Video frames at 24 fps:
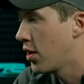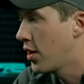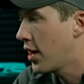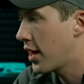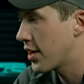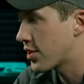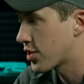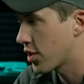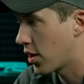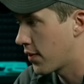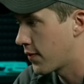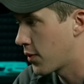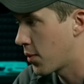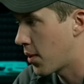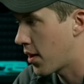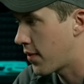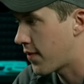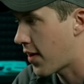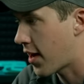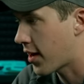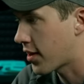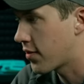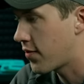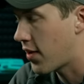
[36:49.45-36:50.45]
I still have a way of
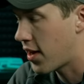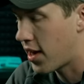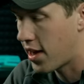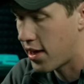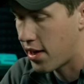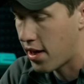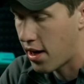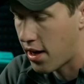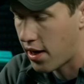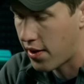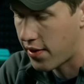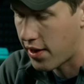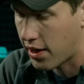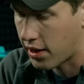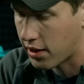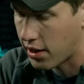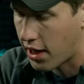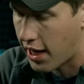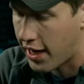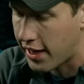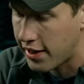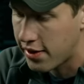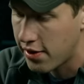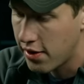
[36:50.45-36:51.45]
activating uh, that
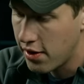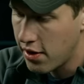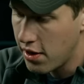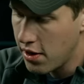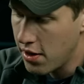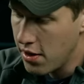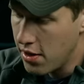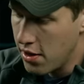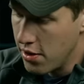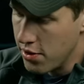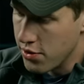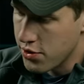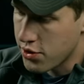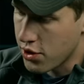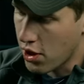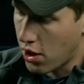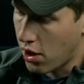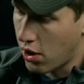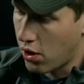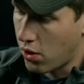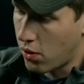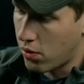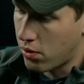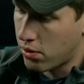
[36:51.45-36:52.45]
light.
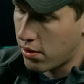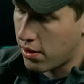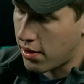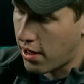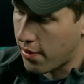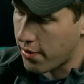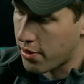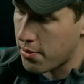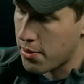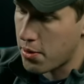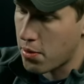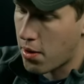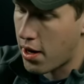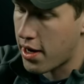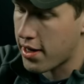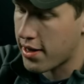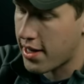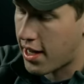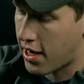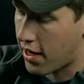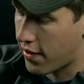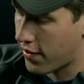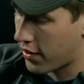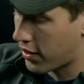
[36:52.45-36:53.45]
So I'm gonna be running
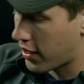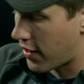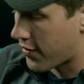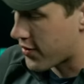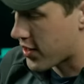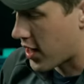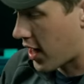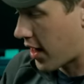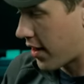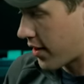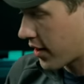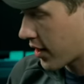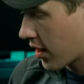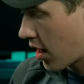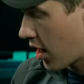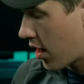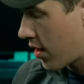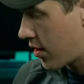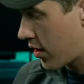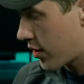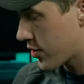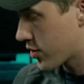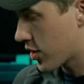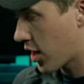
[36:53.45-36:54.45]
that on the left side of the
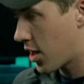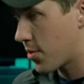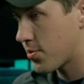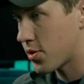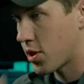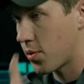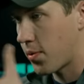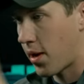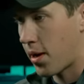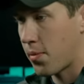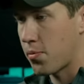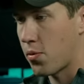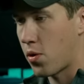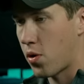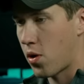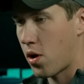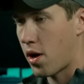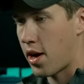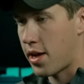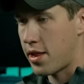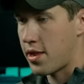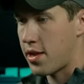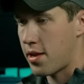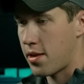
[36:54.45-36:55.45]
gun. Also keeps the weight more
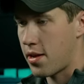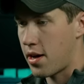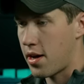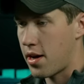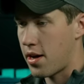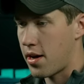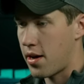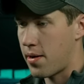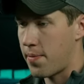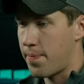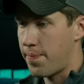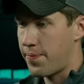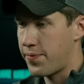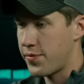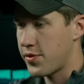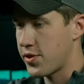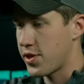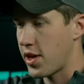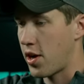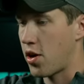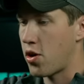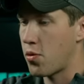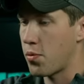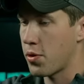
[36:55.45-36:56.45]
in uh,
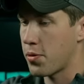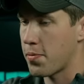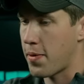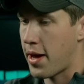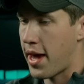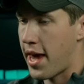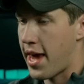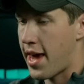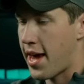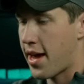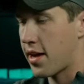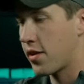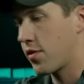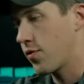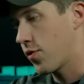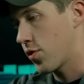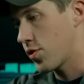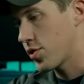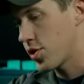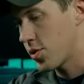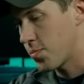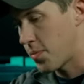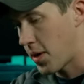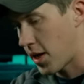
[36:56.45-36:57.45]
centered with my hand
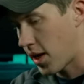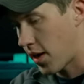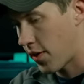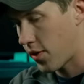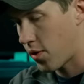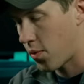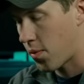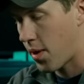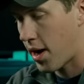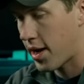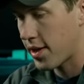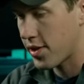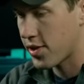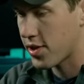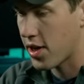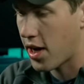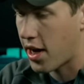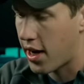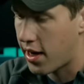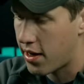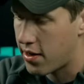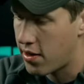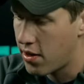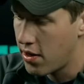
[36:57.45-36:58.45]
versus being on the right
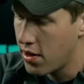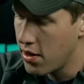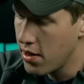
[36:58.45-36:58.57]
side.